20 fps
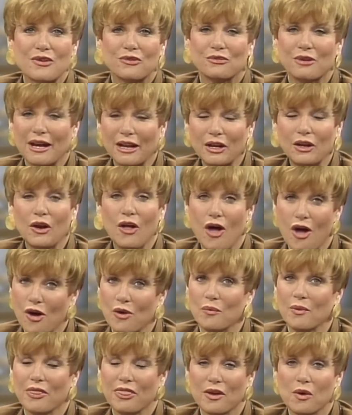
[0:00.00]
right along
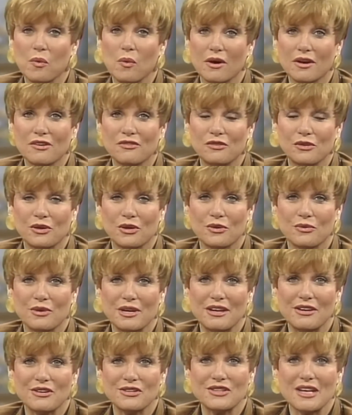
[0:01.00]
with their wonderful
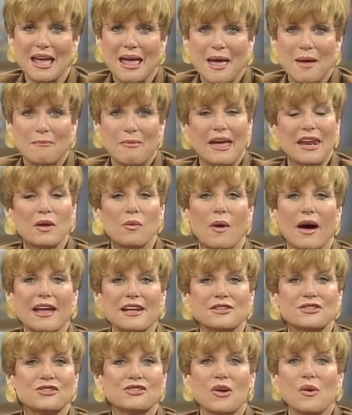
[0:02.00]
careers. Betty White
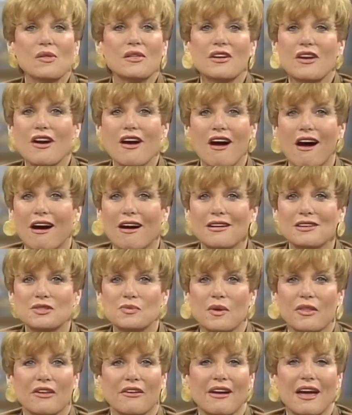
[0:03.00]
has stolen our hearts
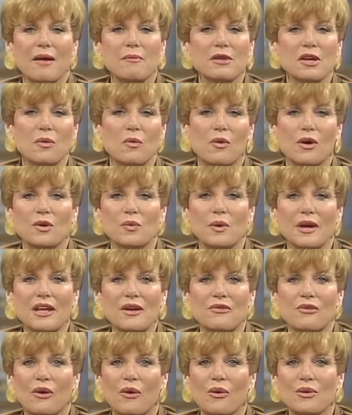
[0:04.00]
with her Emmy
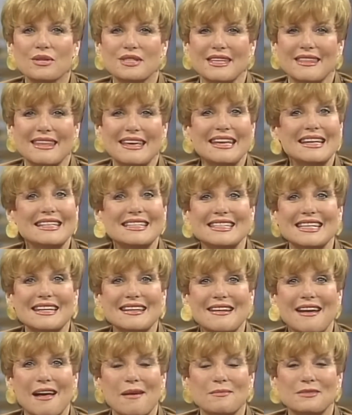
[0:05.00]
Award-winning roles in the hit
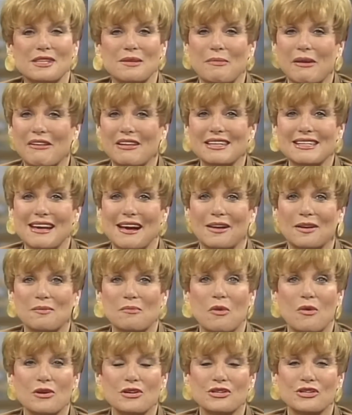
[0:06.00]
sitcoms The Mary Tyler
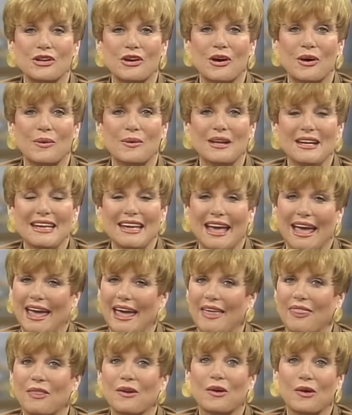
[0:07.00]
Moore Show
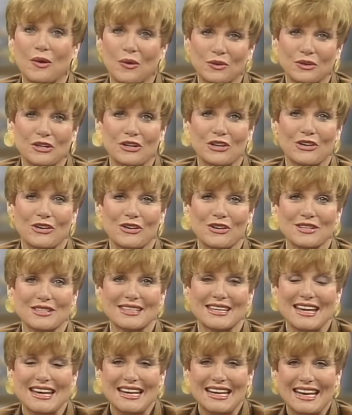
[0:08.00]
and The Golden Girls.
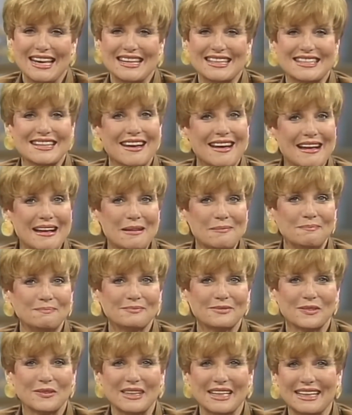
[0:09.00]
And Tom,
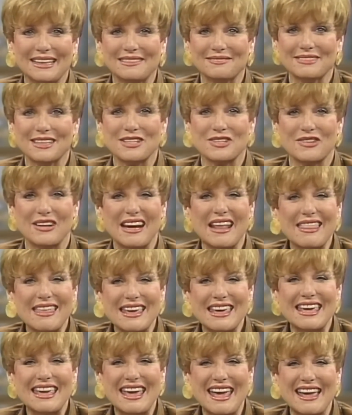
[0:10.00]
well, is there anything
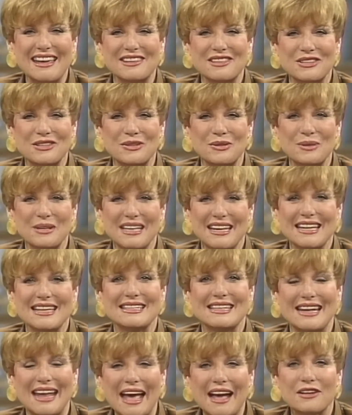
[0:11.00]
he can't do? He's
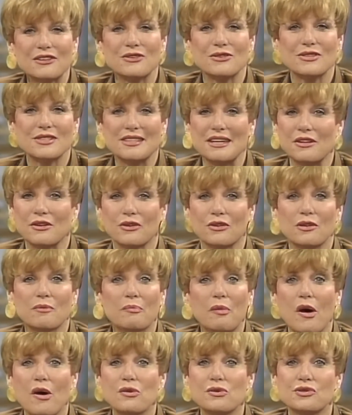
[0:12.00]
an actor, singer,
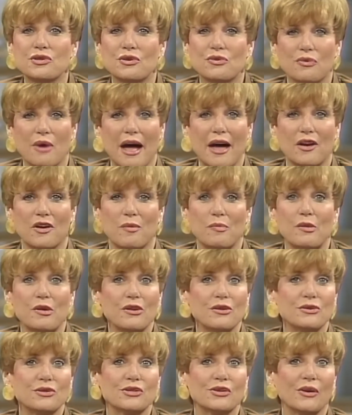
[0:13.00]
composer, writer,
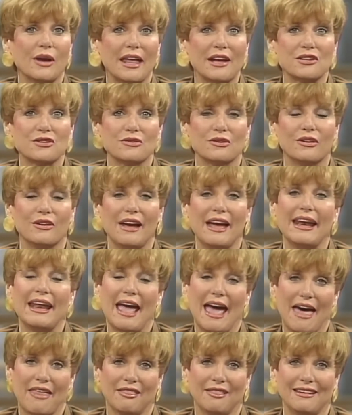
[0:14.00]
producer, lecturer, and
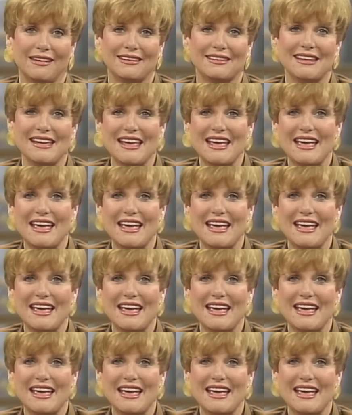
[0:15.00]
athlete.